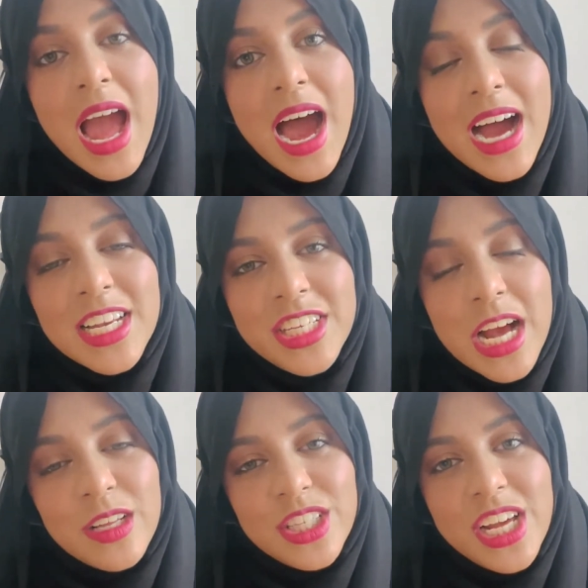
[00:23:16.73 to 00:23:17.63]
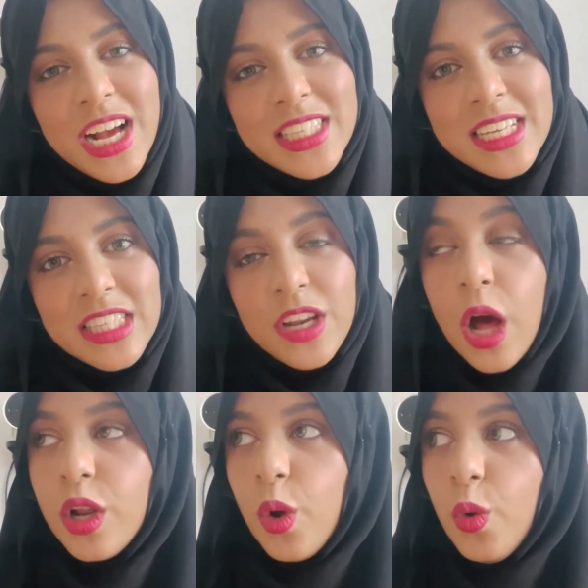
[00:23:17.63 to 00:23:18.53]
And yeah, I'll see you guys in the next video.
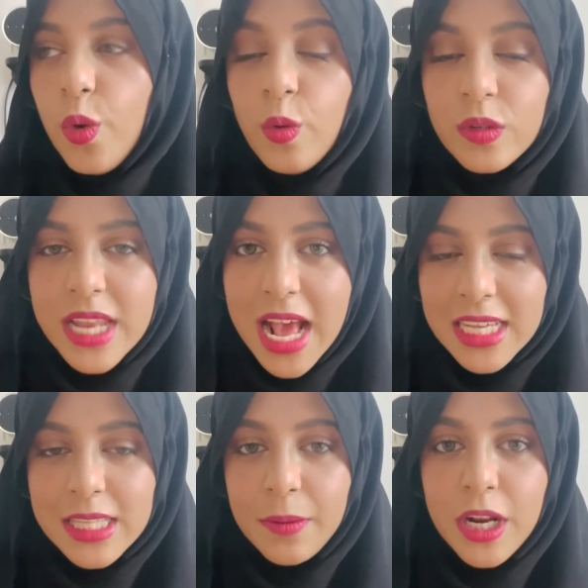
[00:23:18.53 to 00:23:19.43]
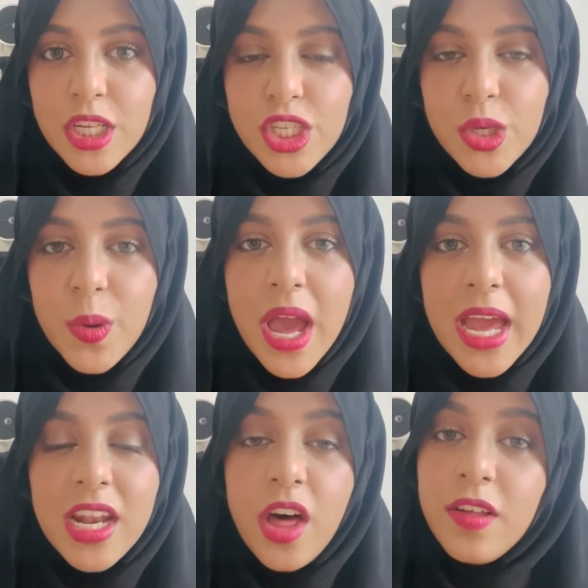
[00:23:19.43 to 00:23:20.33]
And next I'm going to do
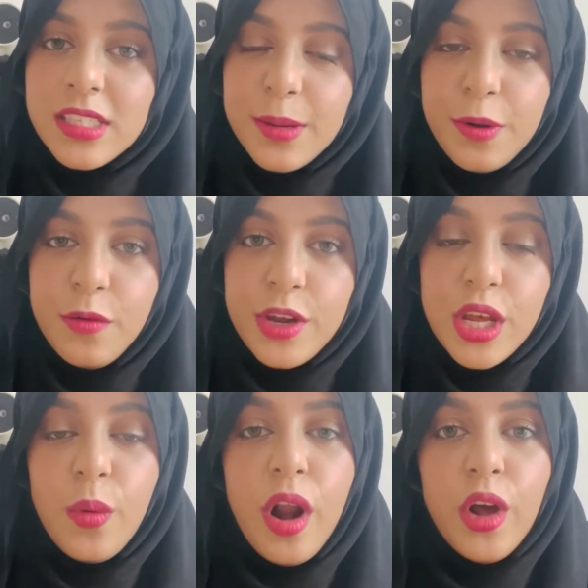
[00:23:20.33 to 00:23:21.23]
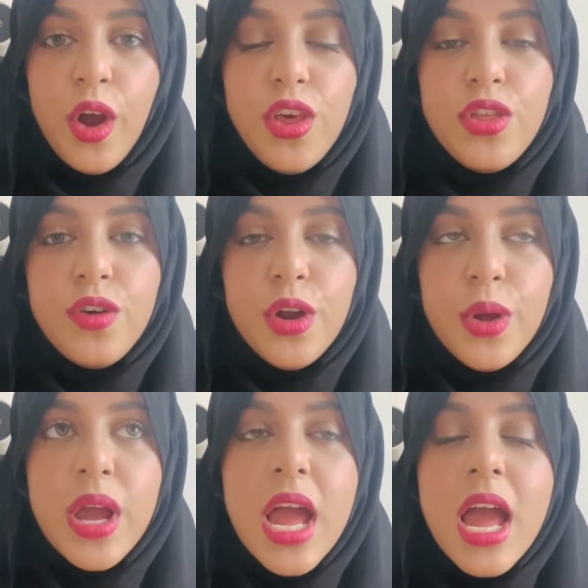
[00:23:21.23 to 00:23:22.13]
another separate video where I go
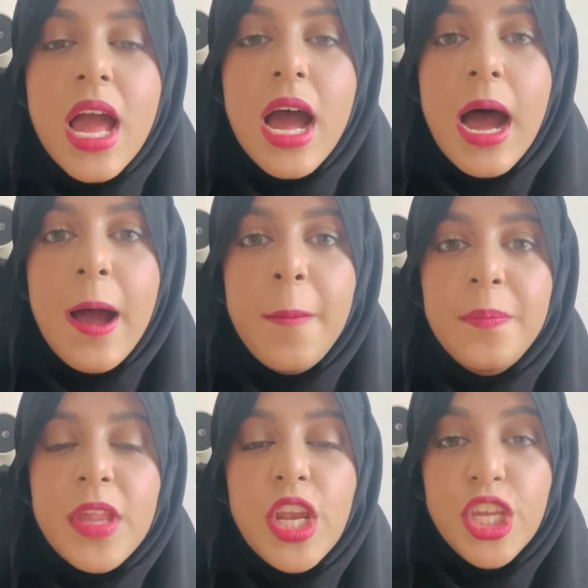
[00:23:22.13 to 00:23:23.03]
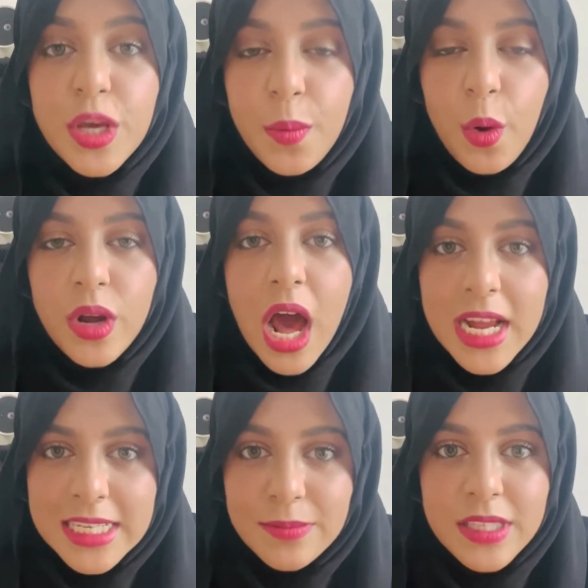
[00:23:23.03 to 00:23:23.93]
through newborn
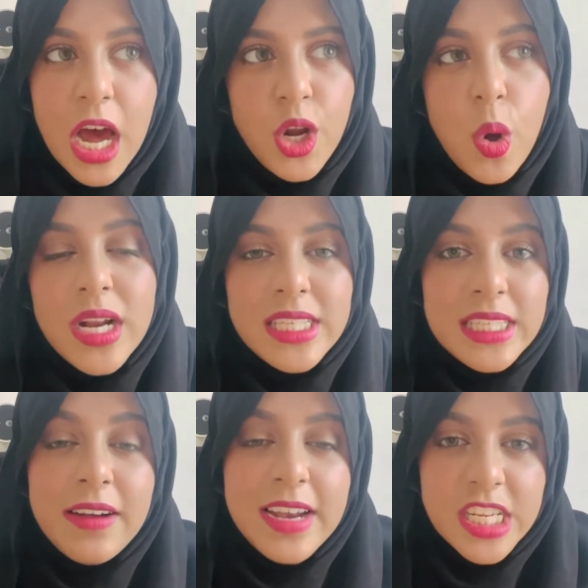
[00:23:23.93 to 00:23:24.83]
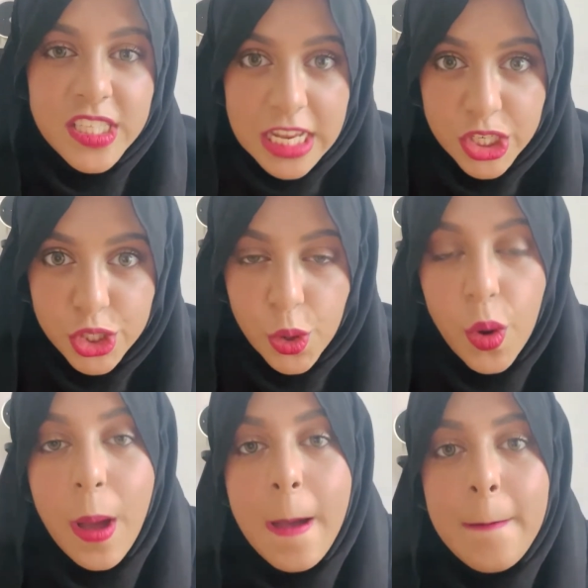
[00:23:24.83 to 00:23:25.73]
items that are not necessarily
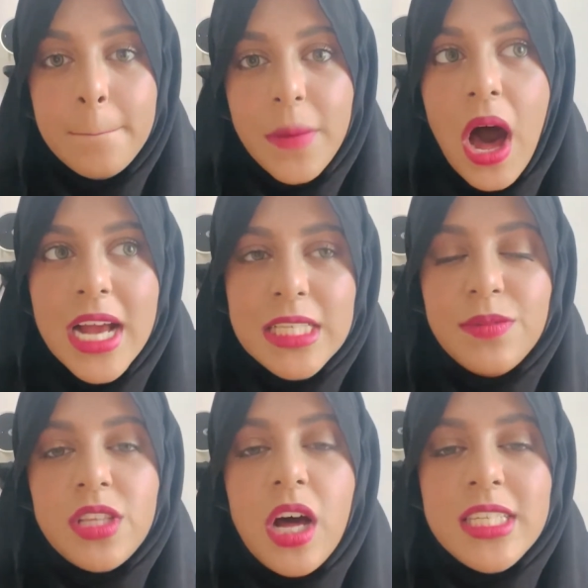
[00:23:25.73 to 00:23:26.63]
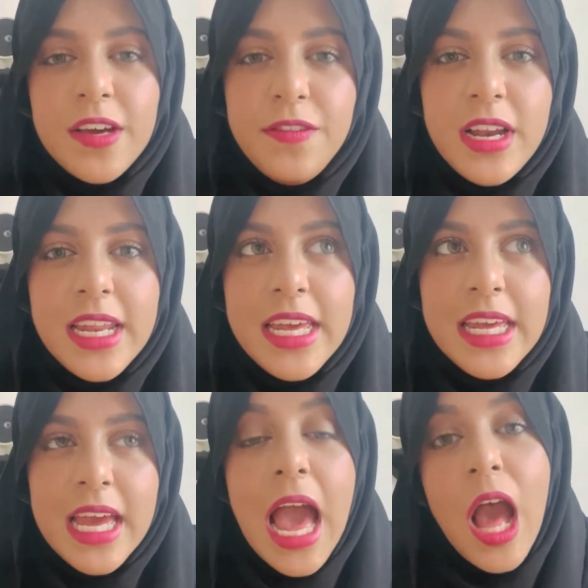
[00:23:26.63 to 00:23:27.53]
essential, but items that are
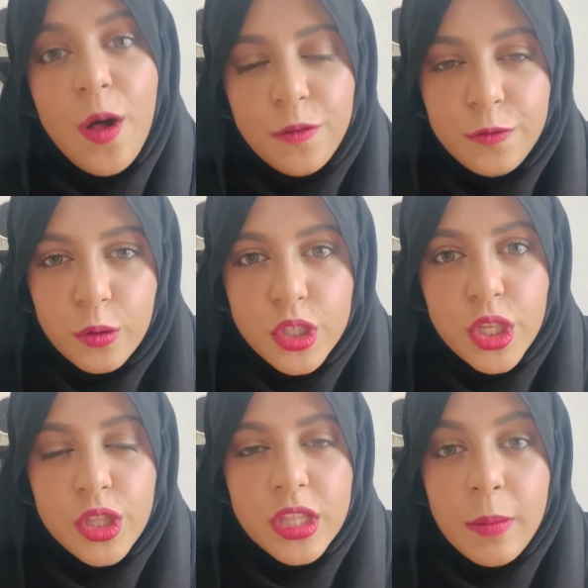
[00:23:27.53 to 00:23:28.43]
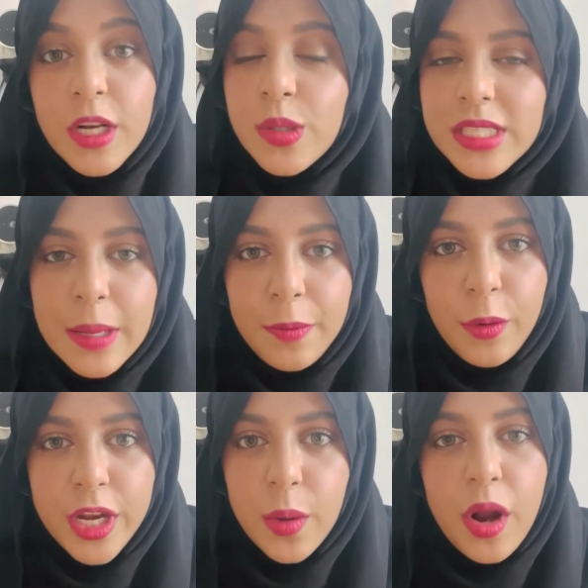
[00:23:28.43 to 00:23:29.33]
definitely helpful. So I'm going to do a separate
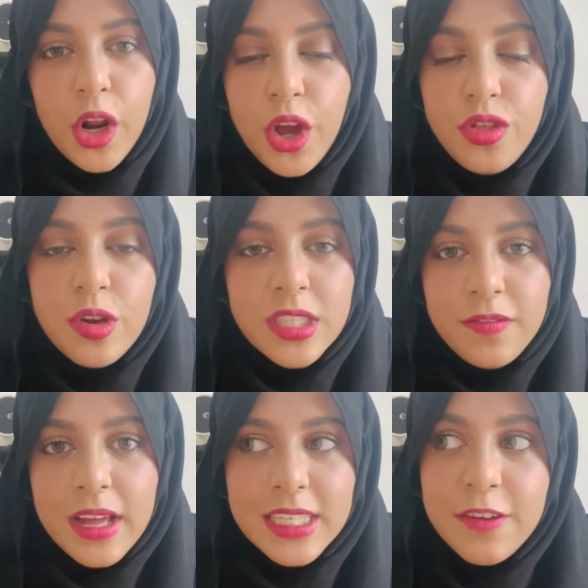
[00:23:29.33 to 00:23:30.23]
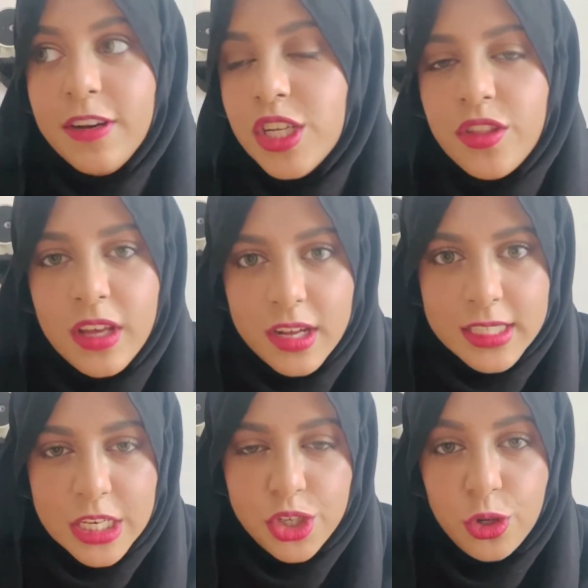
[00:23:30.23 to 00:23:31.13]
video where I go through stuff that I definitely don't think are
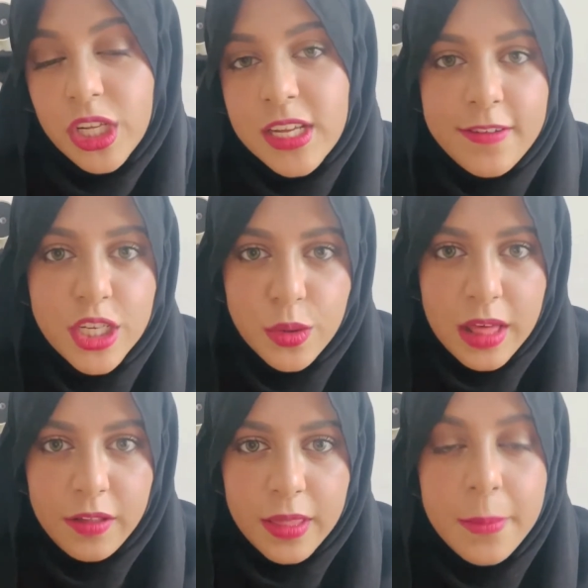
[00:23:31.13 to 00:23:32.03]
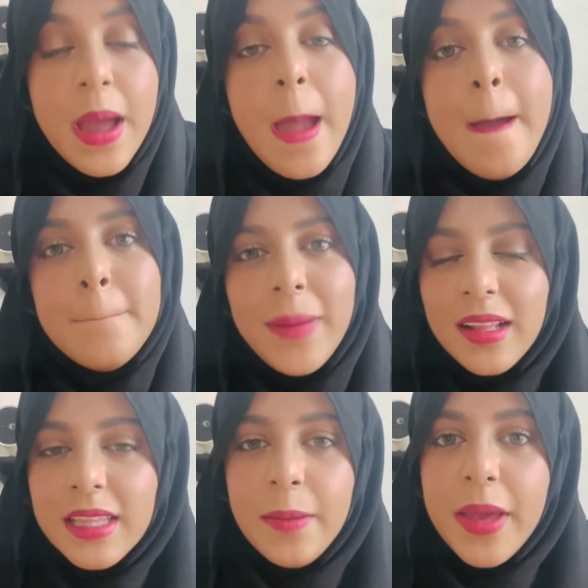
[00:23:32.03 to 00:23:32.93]
essential. You can definitely do without them,
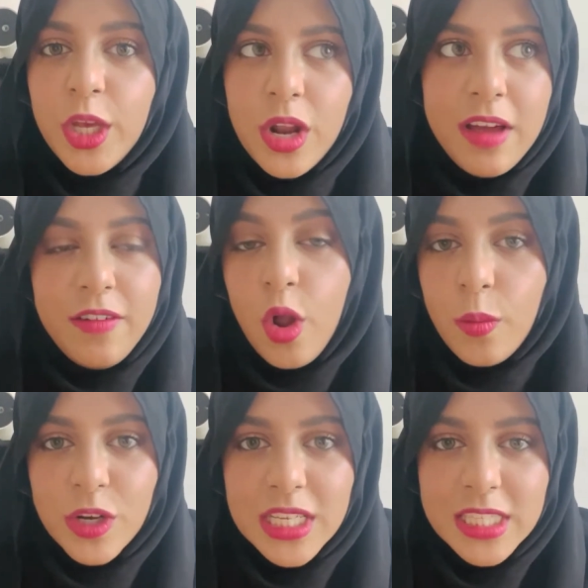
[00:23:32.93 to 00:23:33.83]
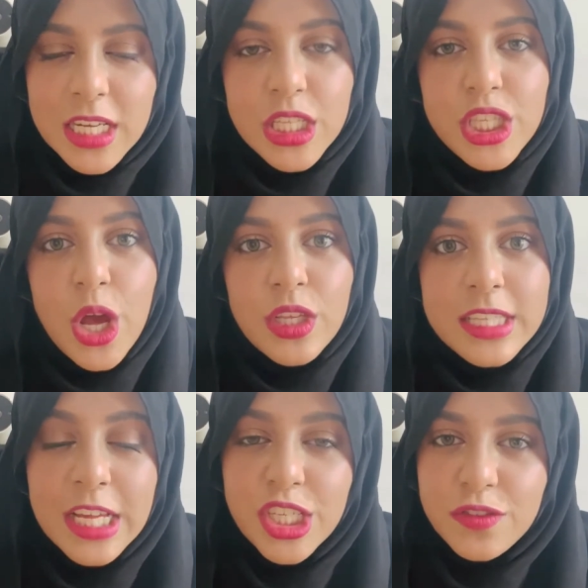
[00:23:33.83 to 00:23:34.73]
but they make your life a lot more easier. So
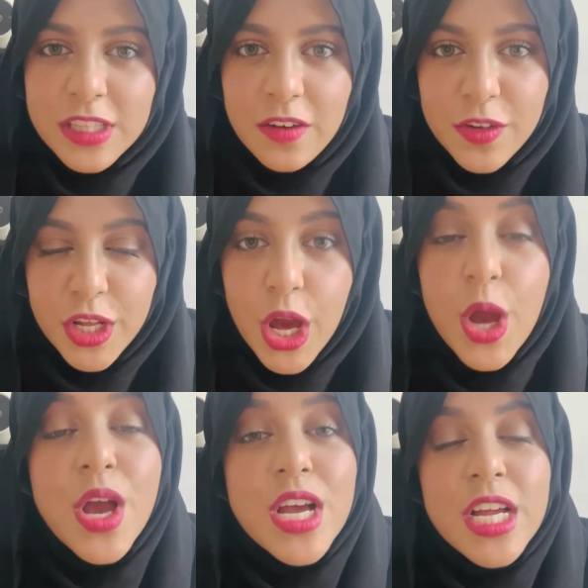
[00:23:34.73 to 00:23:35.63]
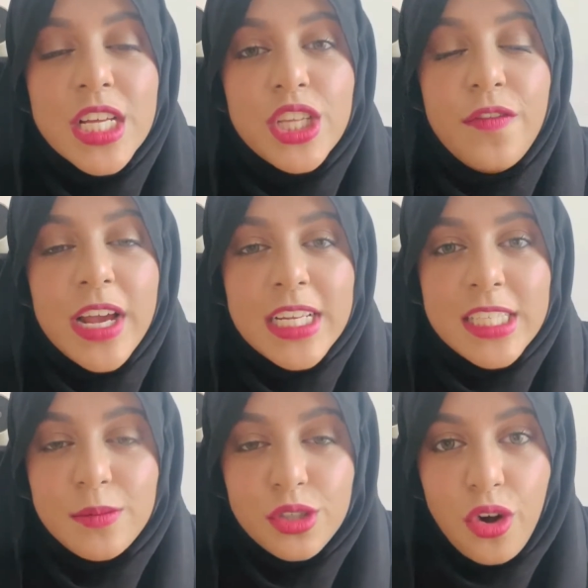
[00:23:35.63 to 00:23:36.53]
stay tuned for that video. So don't forget to
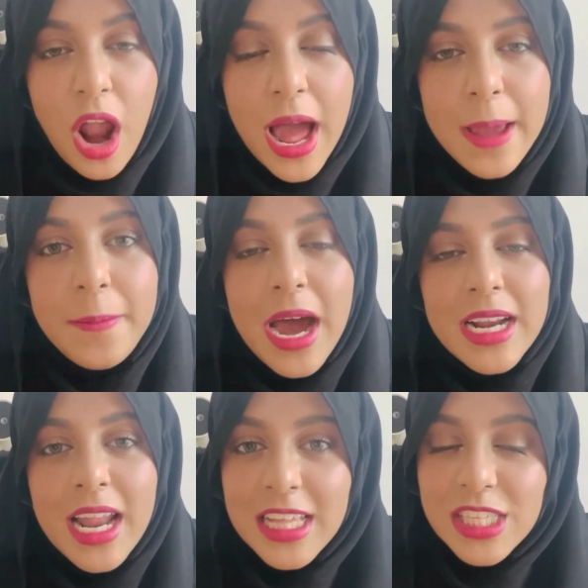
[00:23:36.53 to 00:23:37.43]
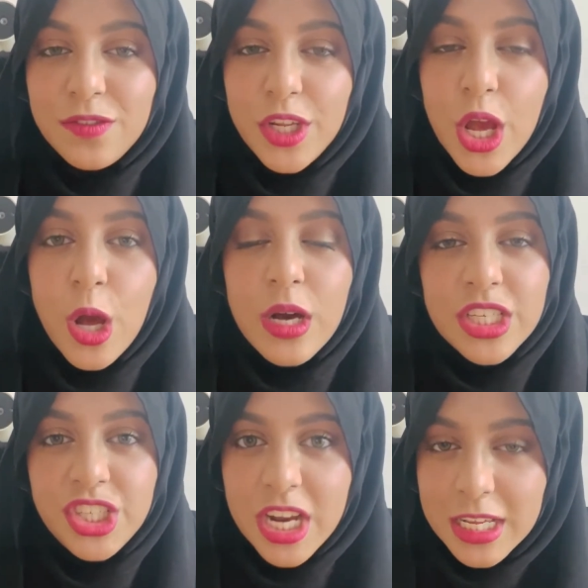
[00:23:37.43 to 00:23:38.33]
subscribe and like this video
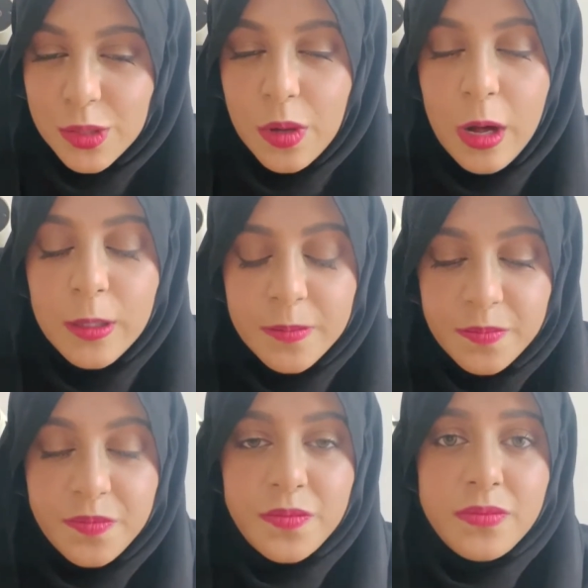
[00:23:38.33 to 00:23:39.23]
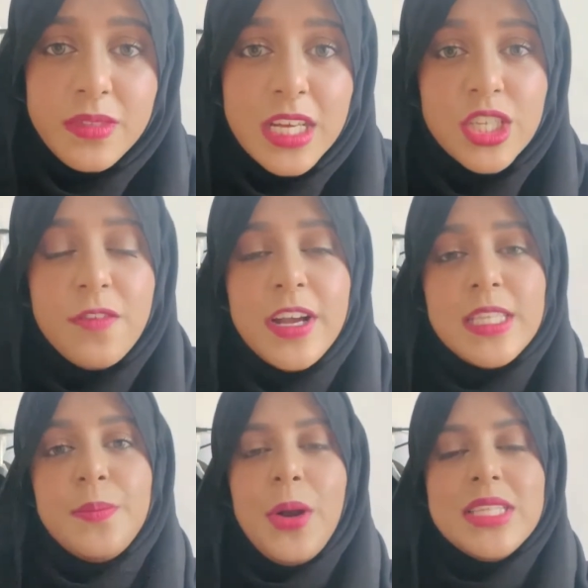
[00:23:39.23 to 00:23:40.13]
and share as well. Don't forget
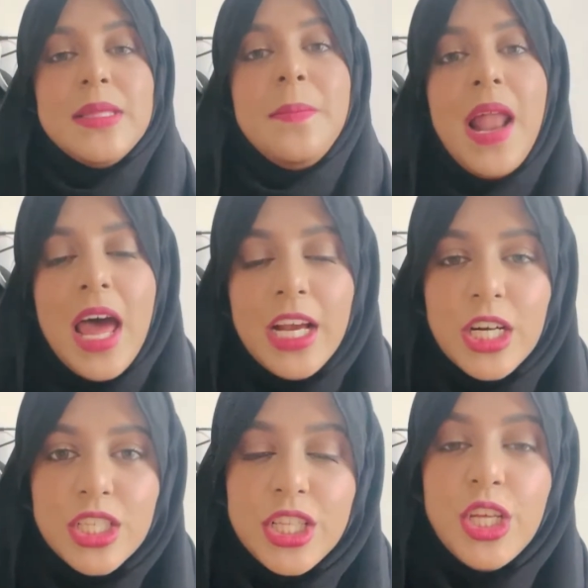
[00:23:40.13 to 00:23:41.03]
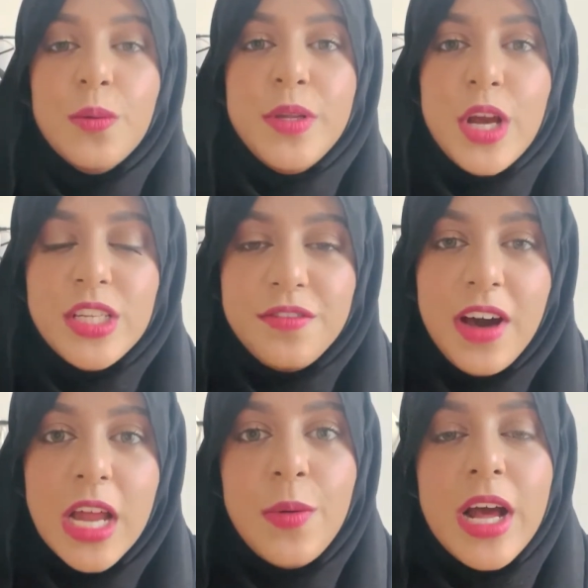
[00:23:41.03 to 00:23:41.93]
to press the bell icon so that you'll be
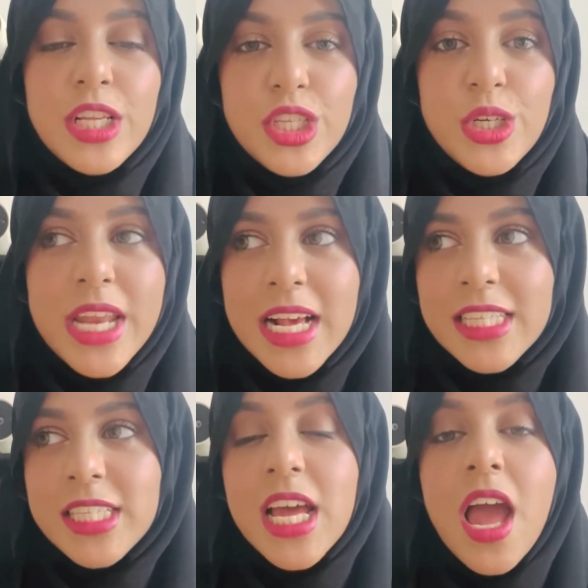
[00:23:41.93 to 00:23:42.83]
notified when I do next